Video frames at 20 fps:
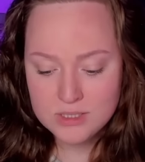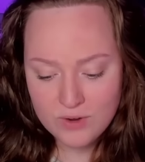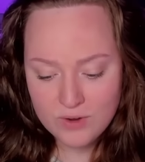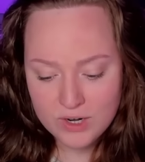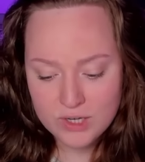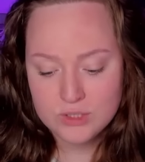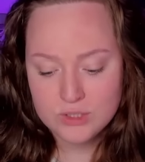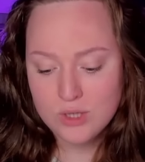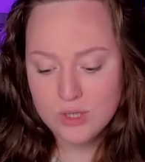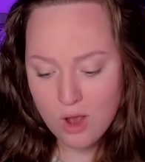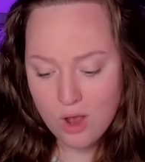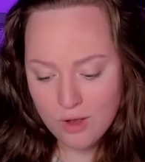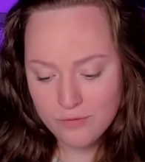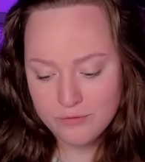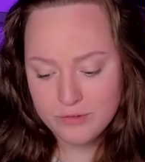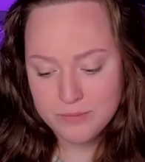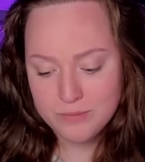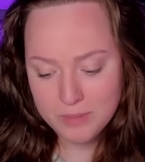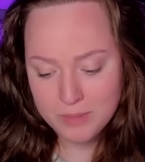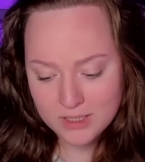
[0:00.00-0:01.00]
Vera's
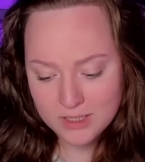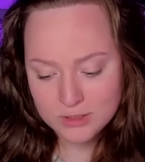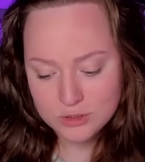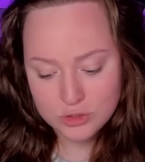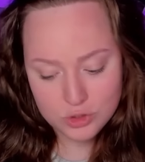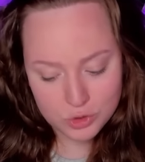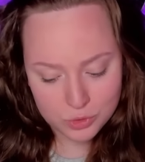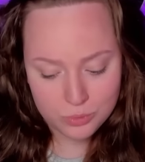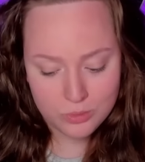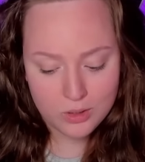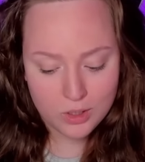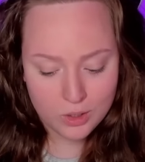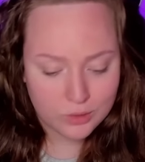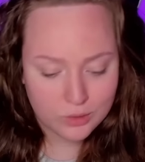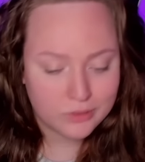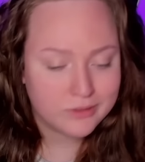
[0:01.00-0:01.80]
coffee mug to her